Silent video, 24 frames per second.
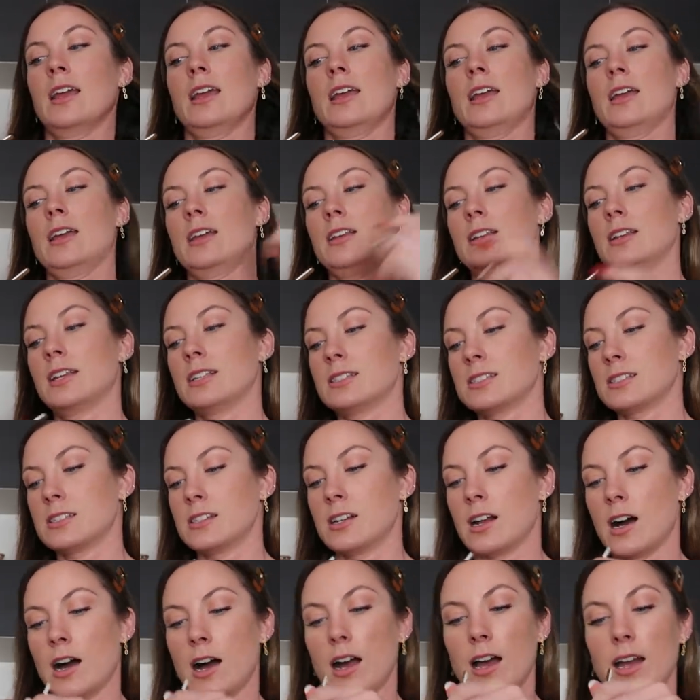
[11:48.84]
and it's
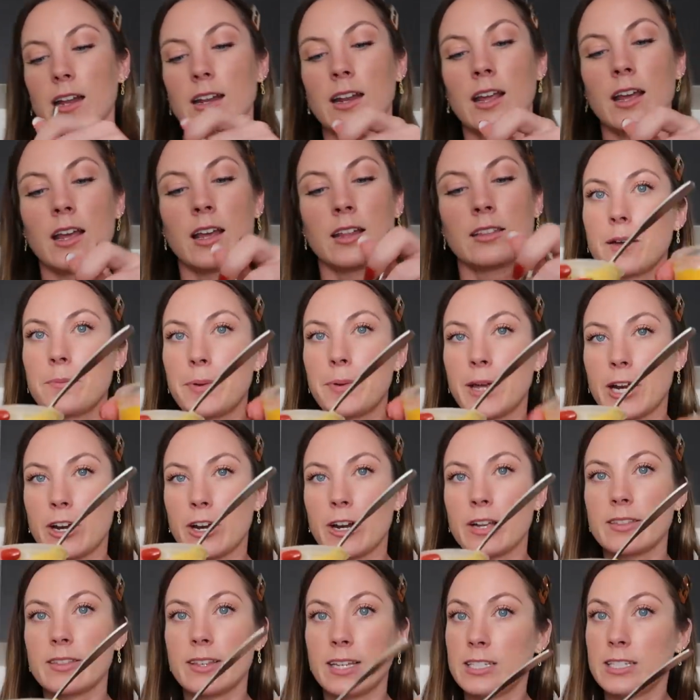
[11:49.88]
not.
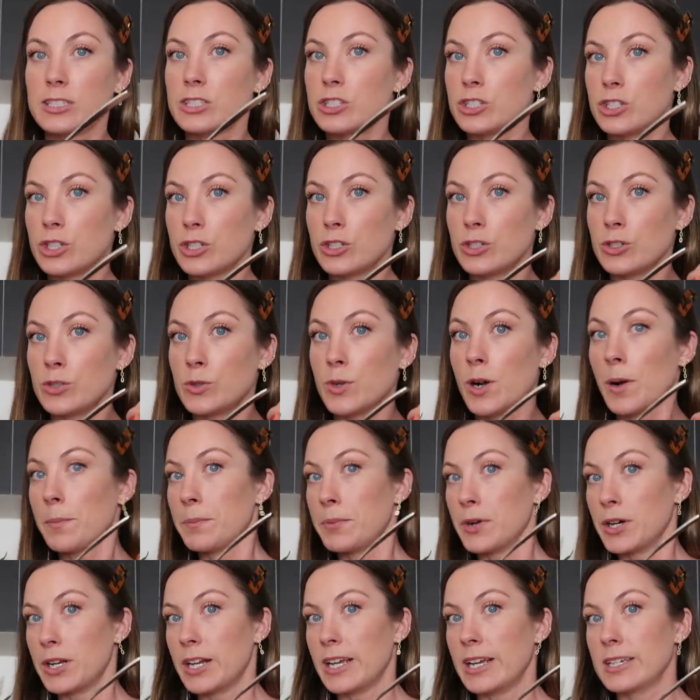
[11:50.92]
Comparing these two
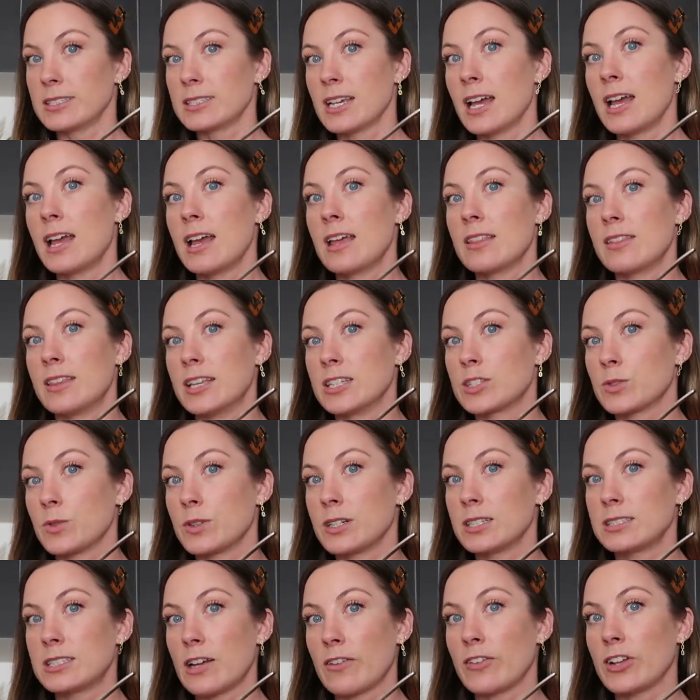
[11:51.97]
puddings, this
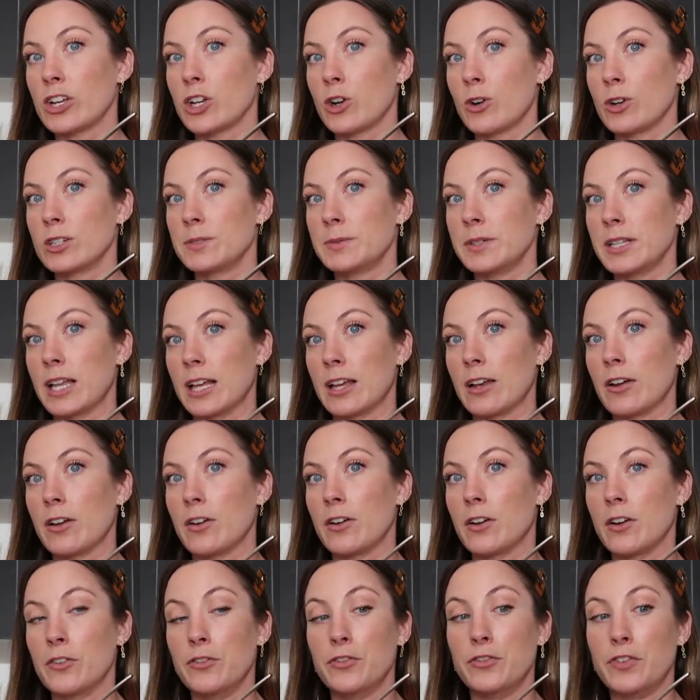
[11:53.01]
one is definitely going to be like
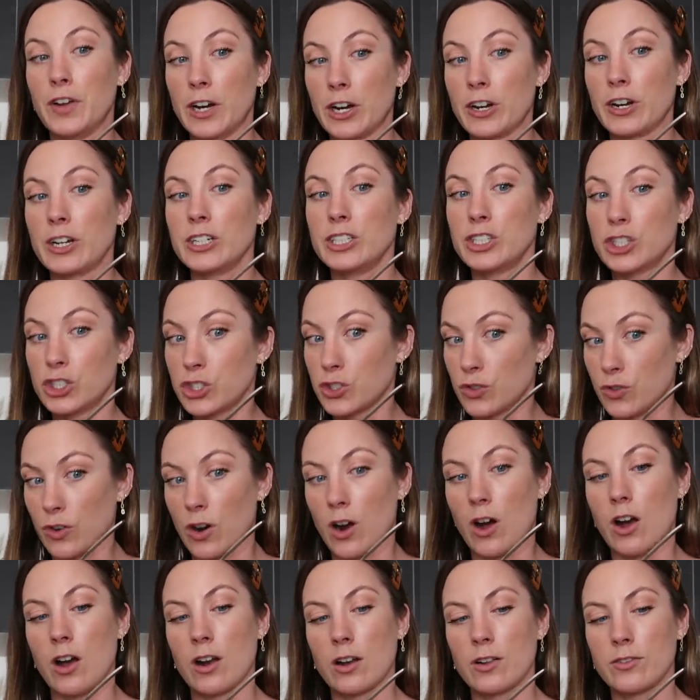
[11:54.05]
a very
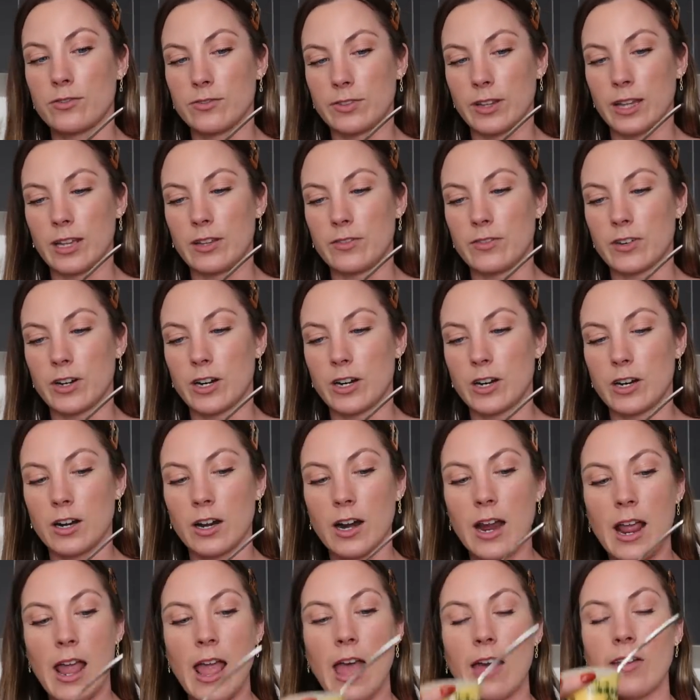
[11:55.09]
strong
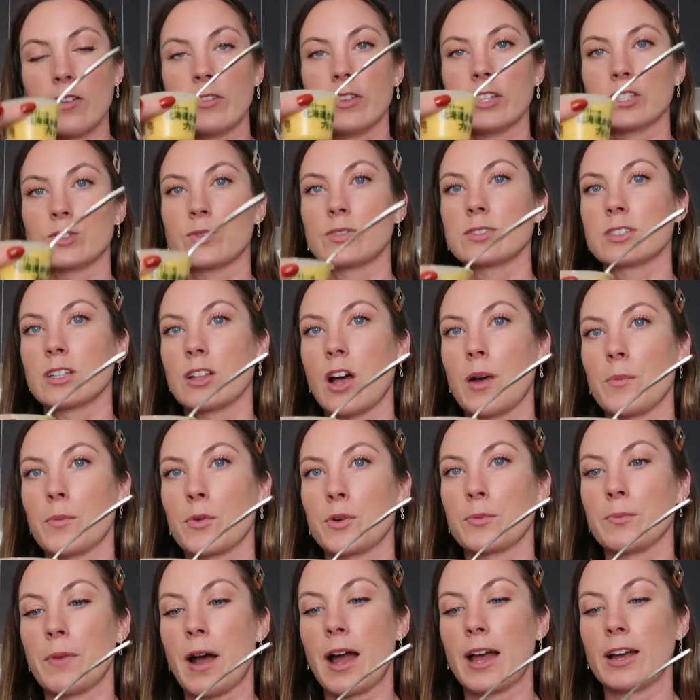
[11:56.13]
flavor, and this one's a lot
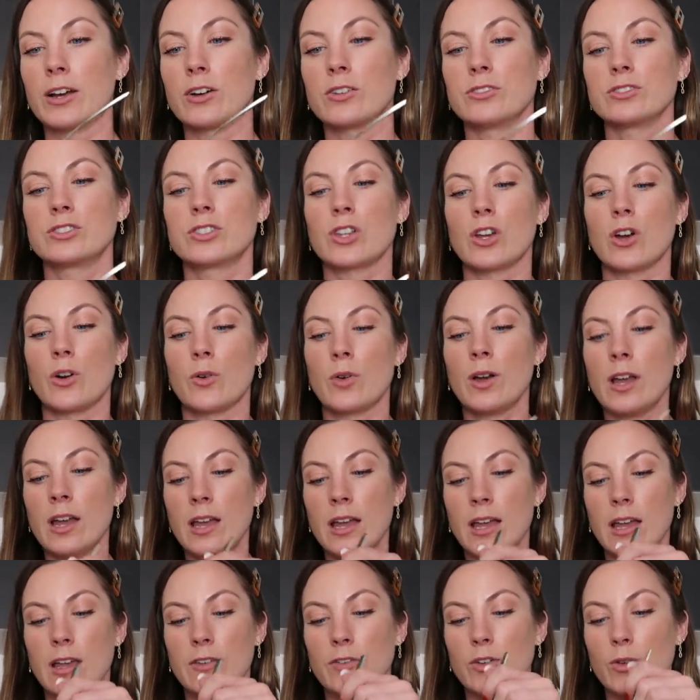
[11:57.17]
more mild. So
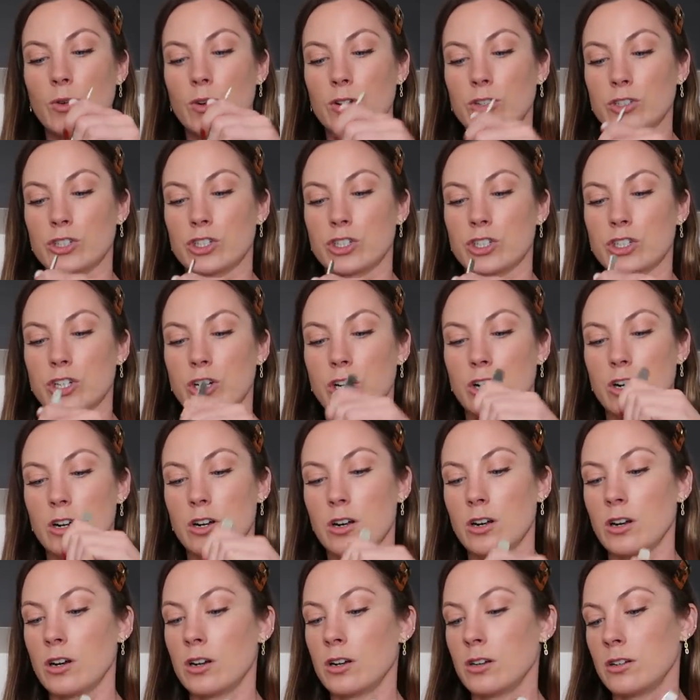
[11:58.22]
if you aren't
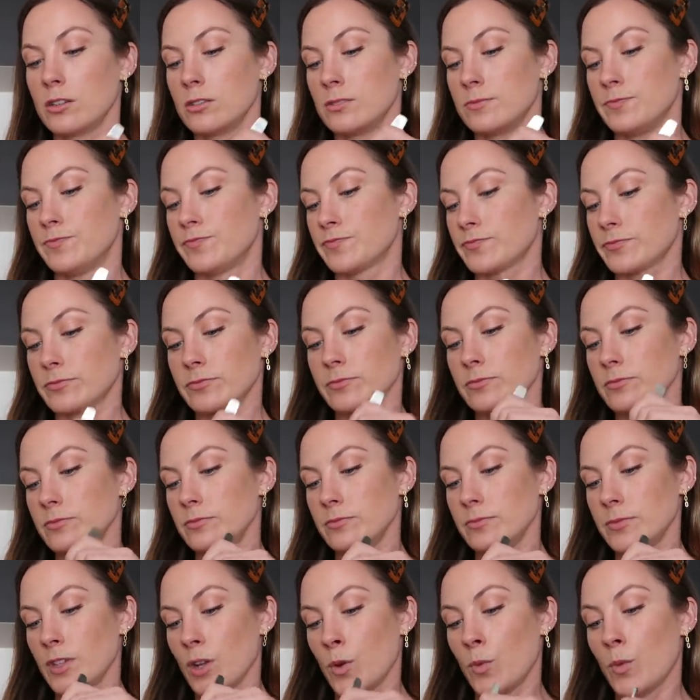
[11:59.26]
sure
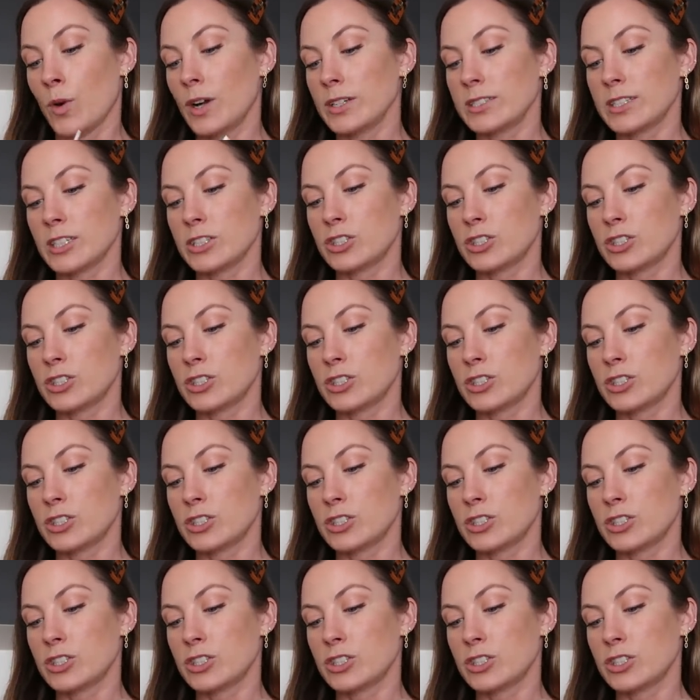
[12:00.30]
what